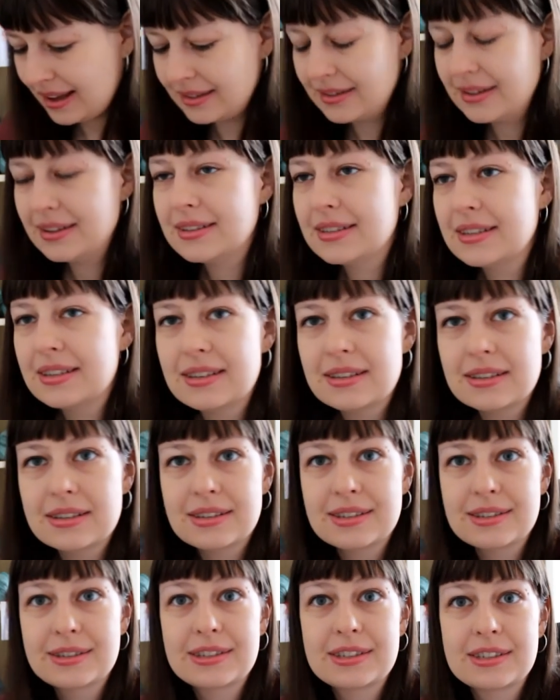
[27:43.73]
This
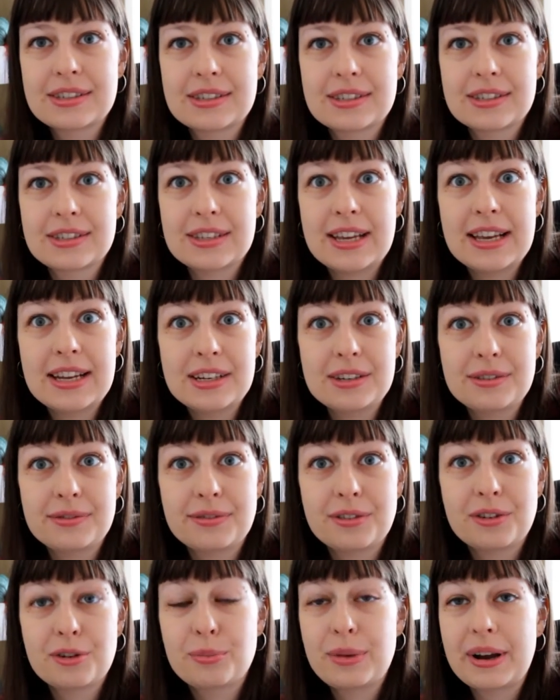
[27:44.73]
is it
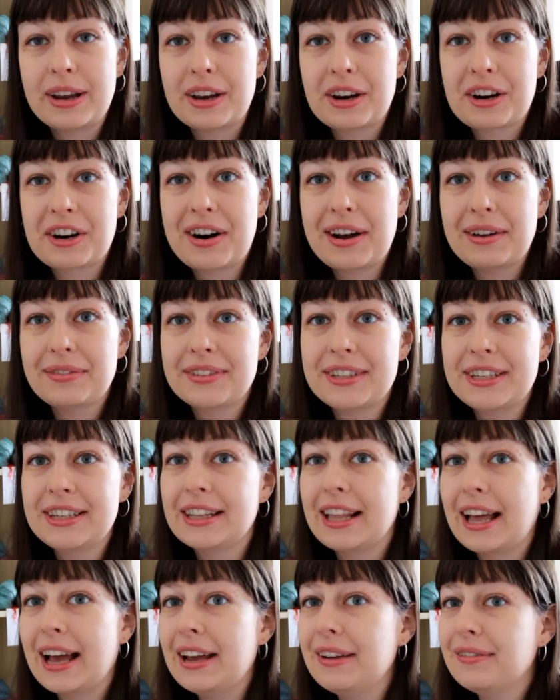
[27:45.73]
for my crafty
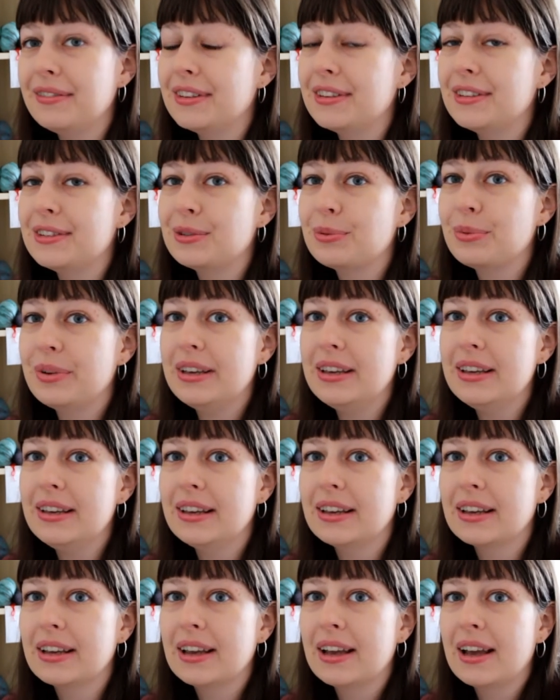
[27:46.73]
life this
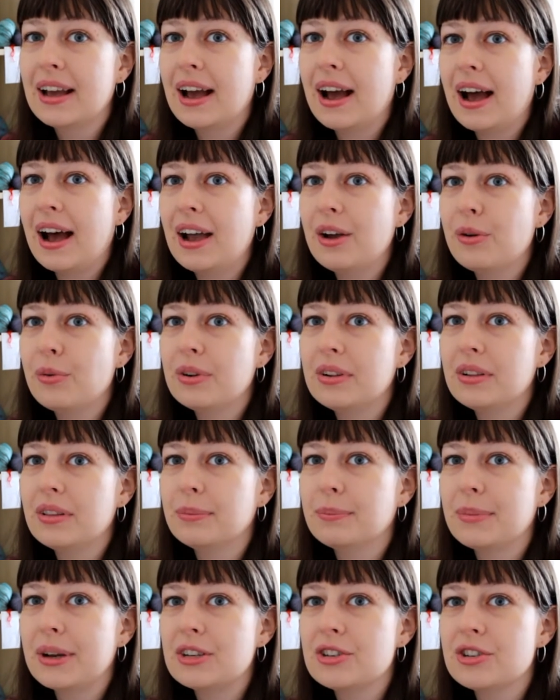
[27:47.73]
week. I will
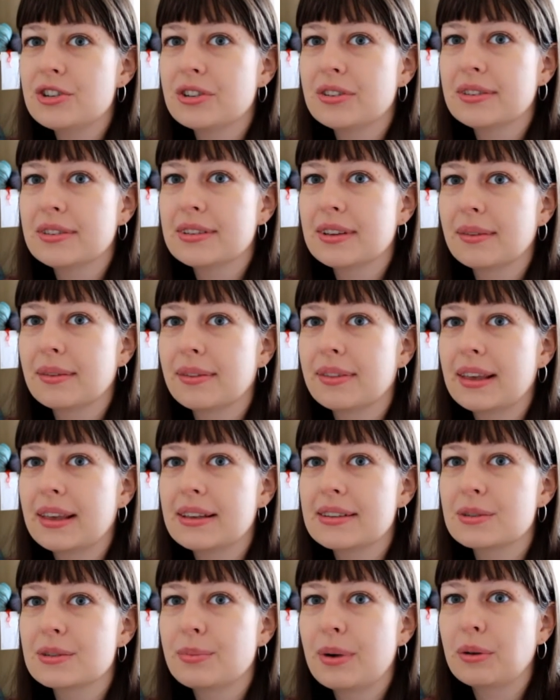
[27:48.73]
mention some
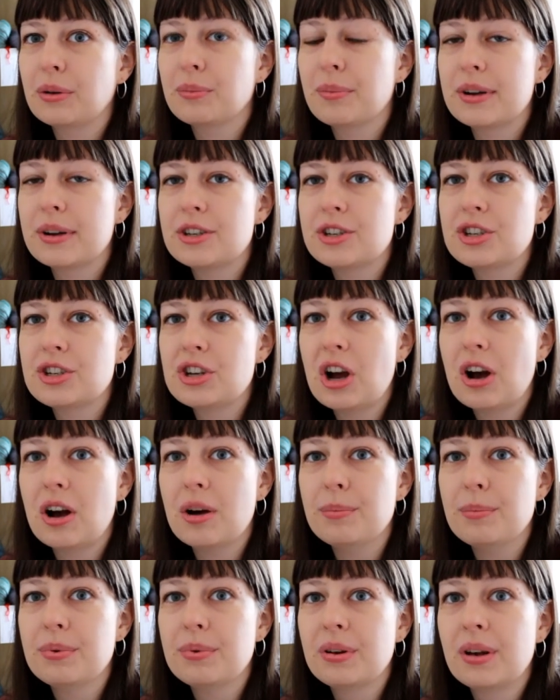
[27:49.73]
things about my
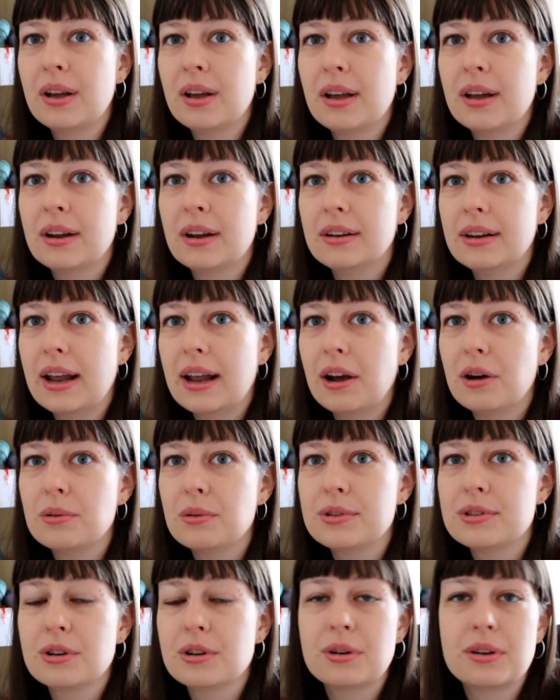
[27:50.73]
shop now,
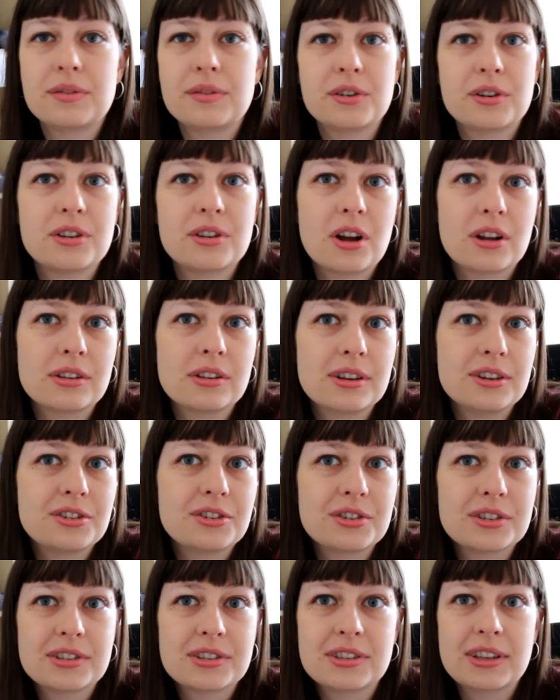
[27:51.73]
so if you're not
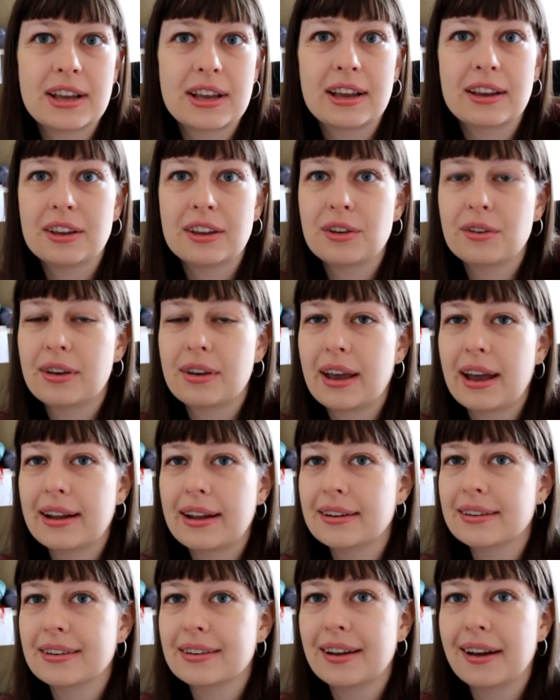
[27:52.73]
interested, you
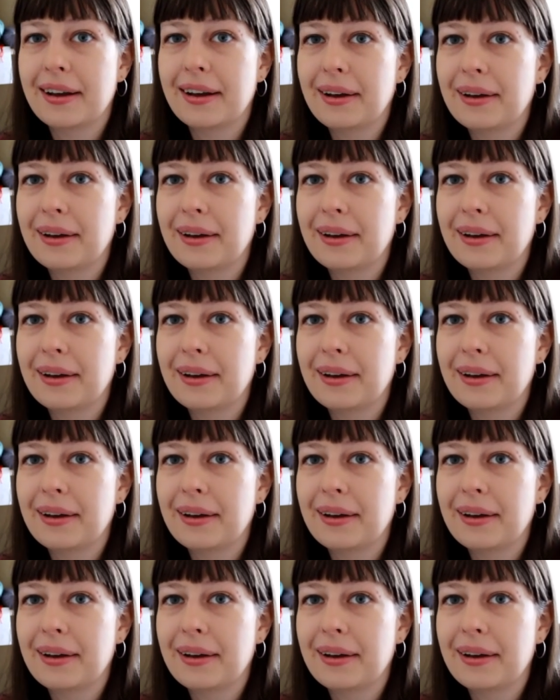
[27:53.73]
can